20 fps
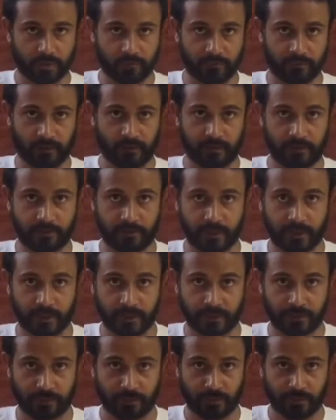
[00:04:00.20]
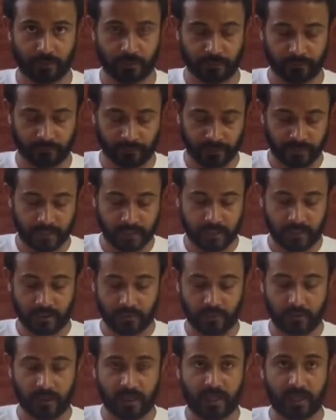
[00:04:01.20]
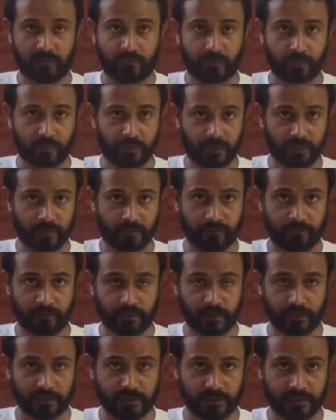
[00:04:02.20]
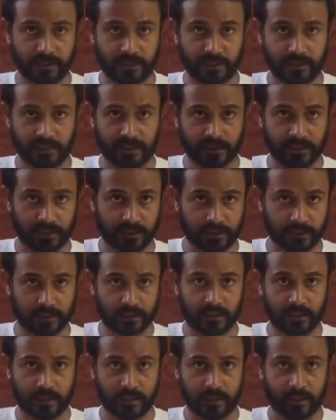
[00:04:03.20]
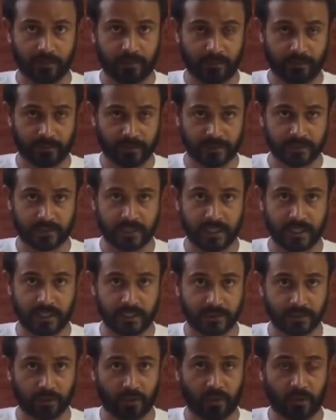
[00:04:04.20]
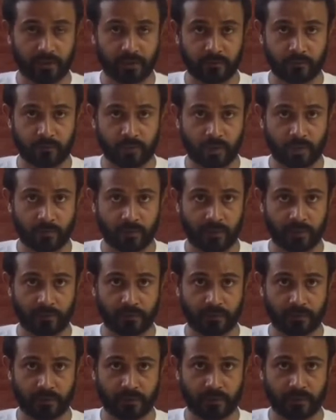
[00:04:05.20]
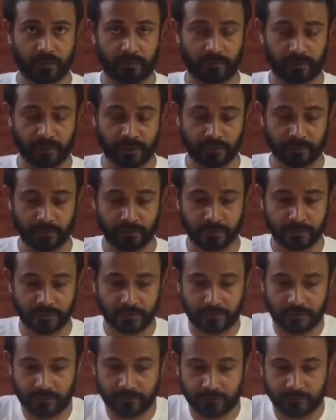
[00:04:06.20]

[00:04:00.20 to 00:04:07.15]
of the rib cage bone. Now you have to give a gentle massage or the warm up to the rib cage muscle.